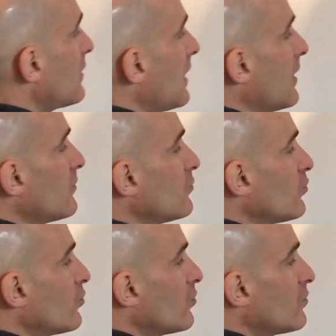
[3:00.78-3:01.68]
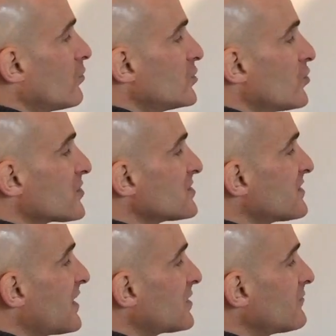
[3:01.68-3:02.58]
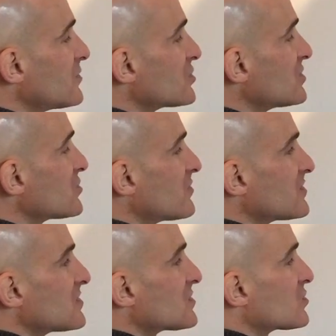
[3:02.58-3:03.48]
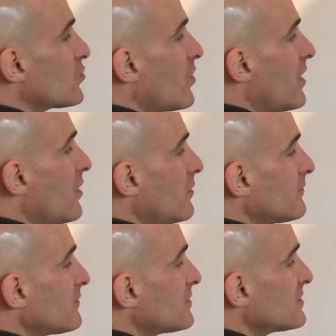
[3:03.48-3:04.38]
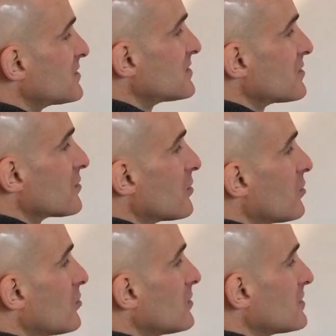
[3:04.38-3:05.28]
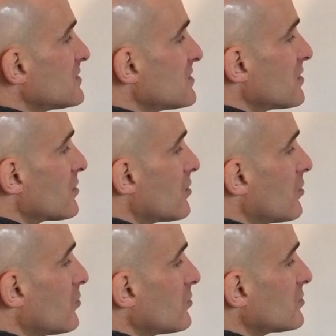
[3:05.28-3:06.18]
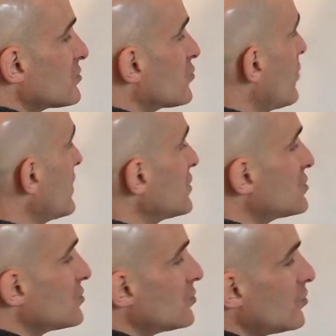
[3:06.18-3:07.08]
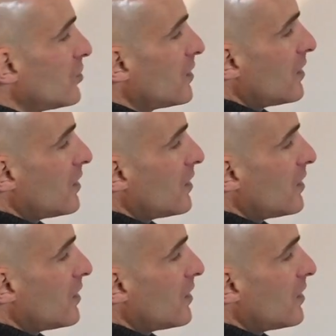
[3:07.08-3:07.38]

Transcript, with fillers: And we do our synthetic division. So this is 12, 0, 0, 22,